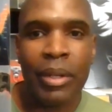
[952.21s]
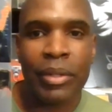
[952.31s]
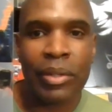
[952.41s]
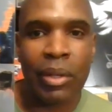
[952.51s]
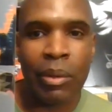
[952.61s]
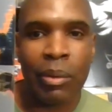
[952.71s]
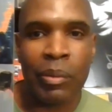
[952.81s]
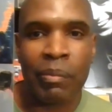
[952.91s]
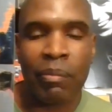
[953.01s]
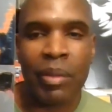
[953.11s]

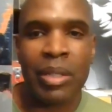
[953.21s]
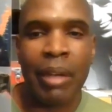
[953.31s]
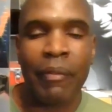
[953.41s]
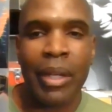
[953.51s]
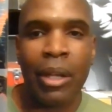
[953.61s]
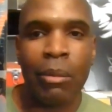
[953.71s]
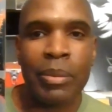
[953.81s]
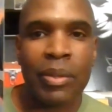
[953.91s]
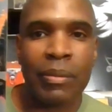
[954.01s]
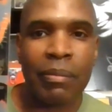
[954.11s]
So this definitely
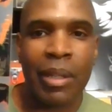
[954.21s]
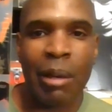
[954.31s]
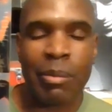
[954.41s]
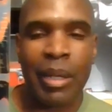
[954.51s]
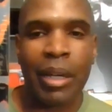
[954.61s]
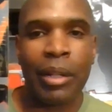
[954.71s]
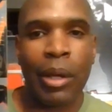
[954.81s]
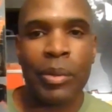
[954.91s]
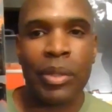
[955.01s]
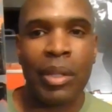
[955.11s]
helps me get
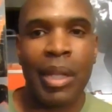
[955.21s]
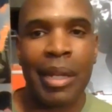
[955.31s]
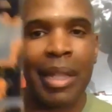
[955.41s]
closer to that.